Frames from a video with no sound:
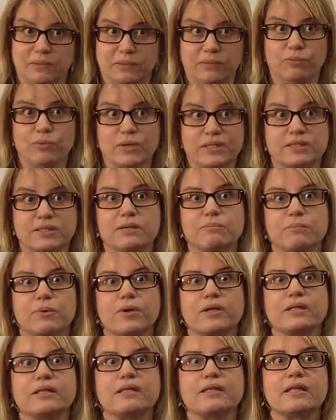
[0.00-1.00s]
was the
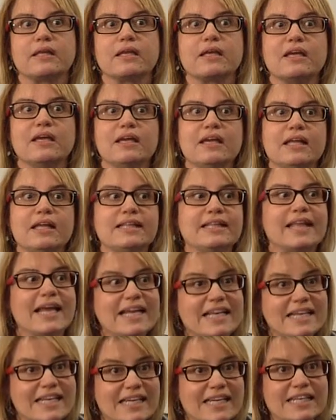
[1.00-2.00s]
important thing.
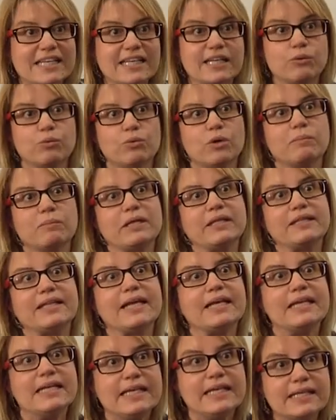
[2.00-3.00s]
They needed a woman.
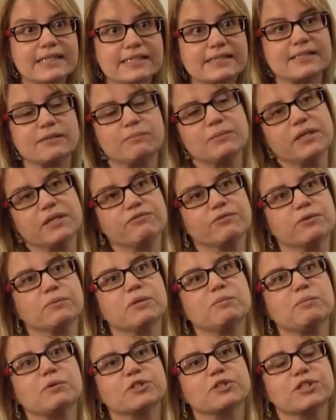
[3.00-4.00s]
They needed somebody
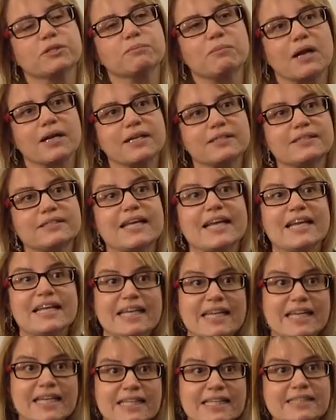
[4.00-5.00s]
from emerging markets. They
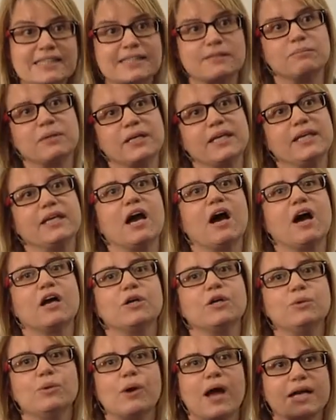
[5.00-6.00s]
needed somebody young
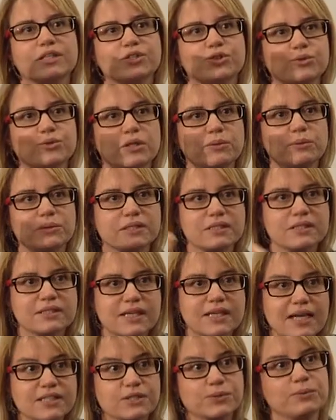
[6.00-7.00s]
who actually was in
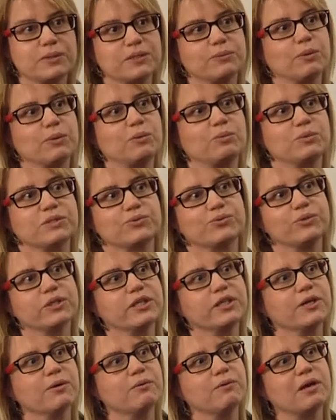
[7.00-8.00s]
touch with what was
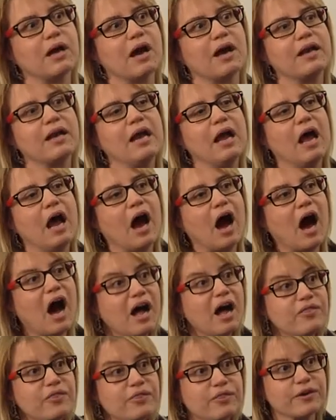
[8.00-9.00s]
really going
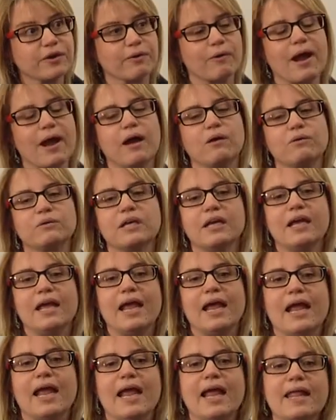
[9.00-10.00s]
on the ground.
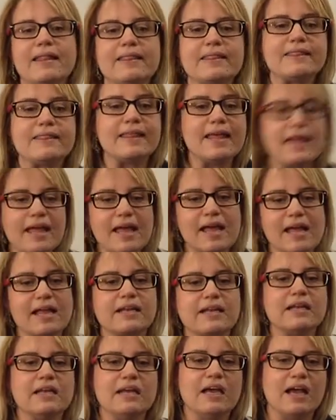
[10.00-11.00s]
And
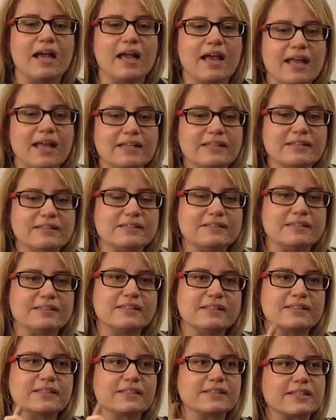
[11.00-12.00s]
then, and
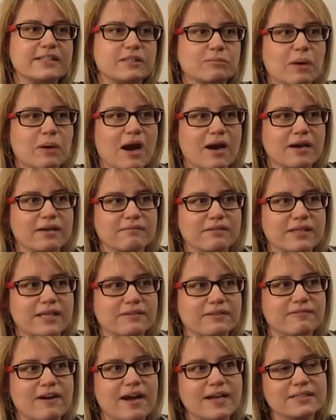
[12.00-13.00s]
this is the little part of the
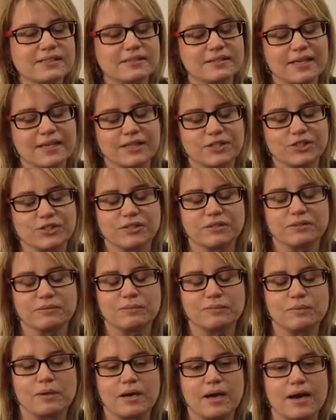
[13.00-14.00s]
advice
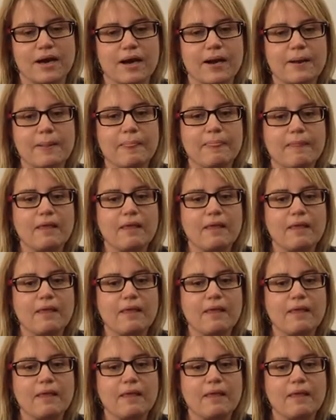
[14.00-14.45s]
section where